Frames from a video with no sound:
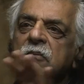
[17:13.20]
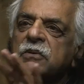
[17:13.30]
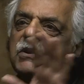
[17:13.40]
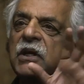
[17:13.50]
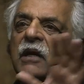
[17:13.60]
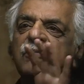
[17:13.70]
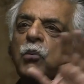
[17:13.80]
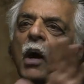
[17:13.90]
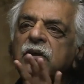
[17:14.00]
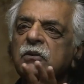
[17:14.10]
safe
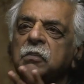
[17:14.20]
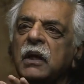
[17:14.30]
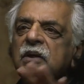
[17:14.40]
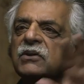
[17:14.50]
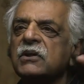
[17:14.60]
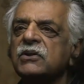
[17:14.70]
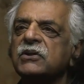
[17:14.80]
white places,